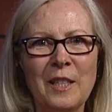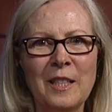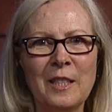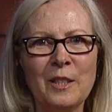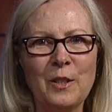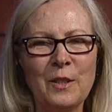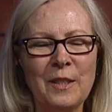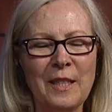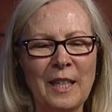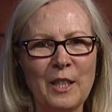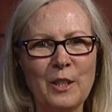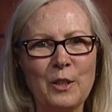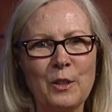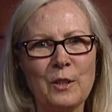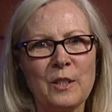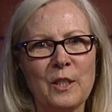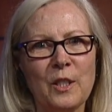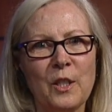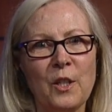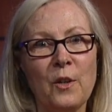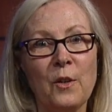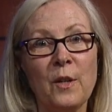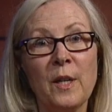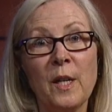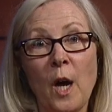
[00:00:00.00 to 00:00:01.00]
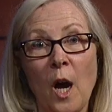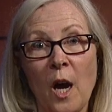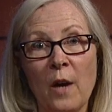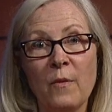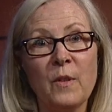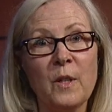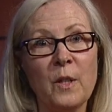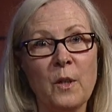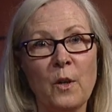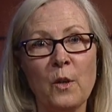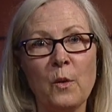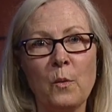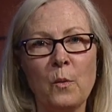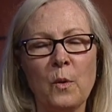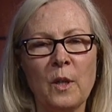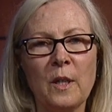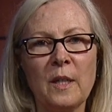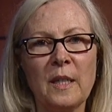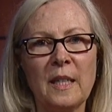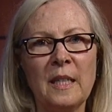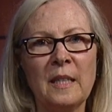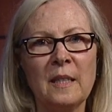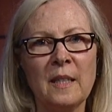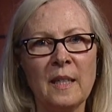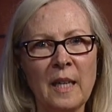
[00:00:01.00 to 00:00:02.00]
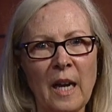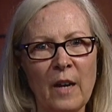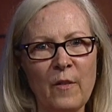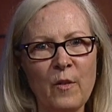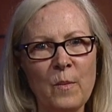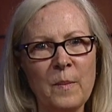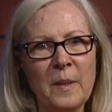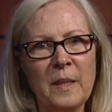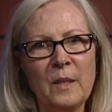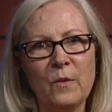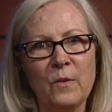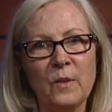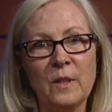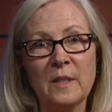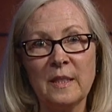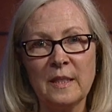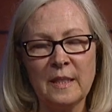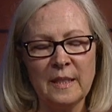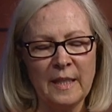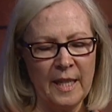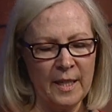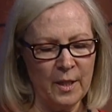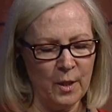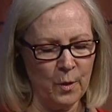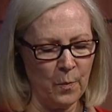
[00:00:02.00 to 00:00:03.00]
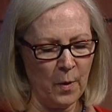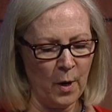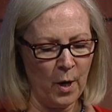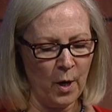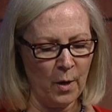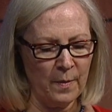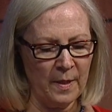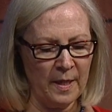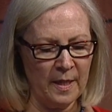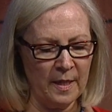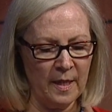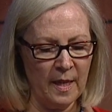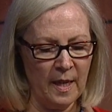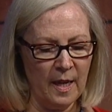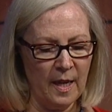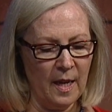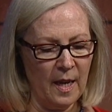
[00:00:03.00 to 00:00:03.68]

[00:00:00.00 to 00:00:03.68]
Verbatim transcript: international security often go to work in the government for the State Department.